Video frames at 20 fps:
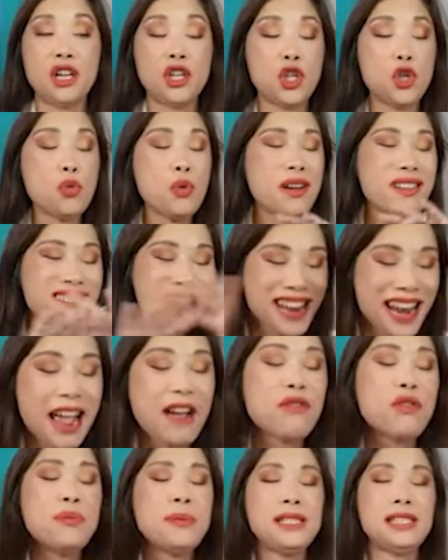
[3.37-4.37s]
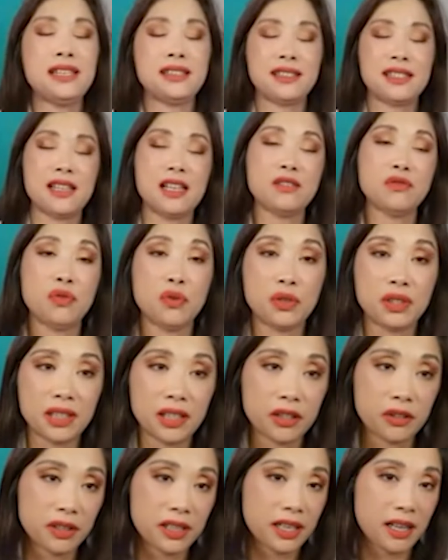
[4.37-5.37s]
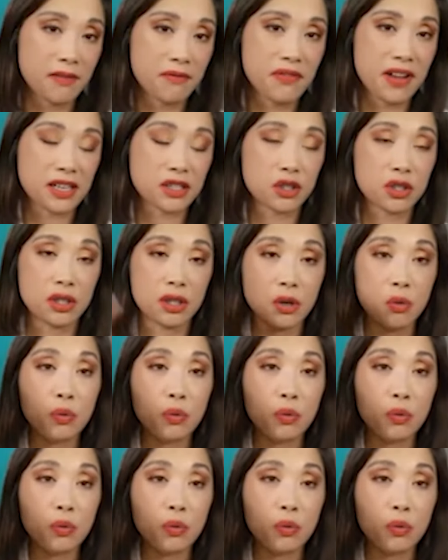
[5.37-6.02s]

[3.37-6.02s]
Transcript: You will never be successful clearing infection